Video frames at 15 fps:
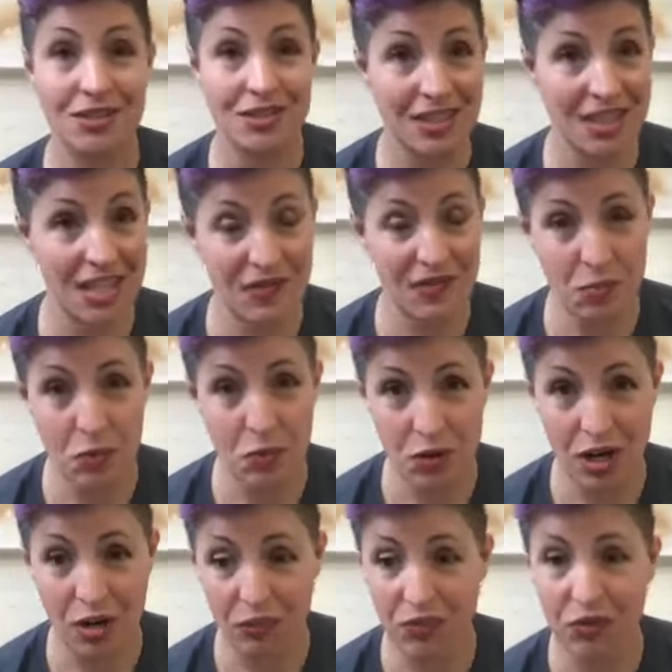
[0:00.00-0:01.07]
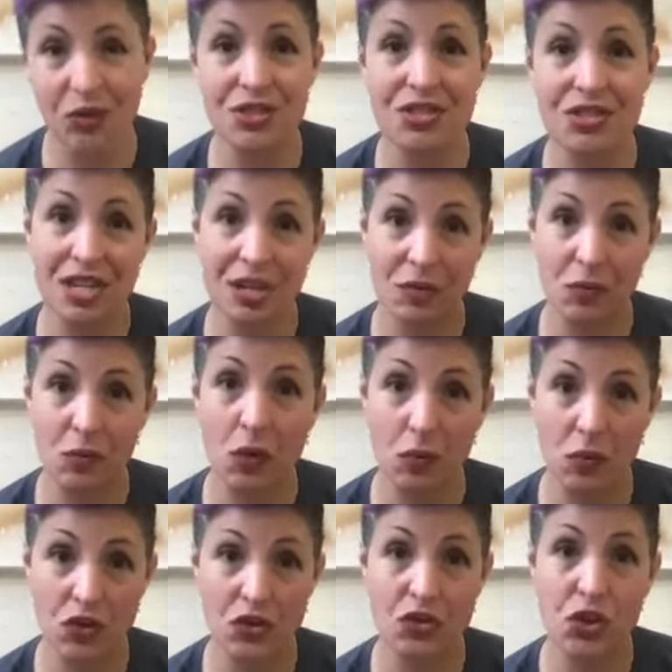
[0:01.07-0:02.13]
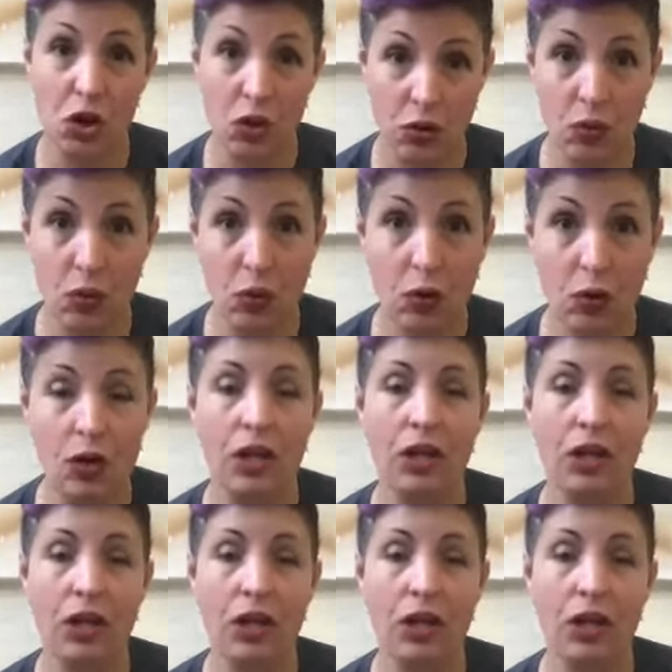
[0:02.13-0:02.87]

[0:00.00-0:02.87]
Even more helpful is getting one with charcoal,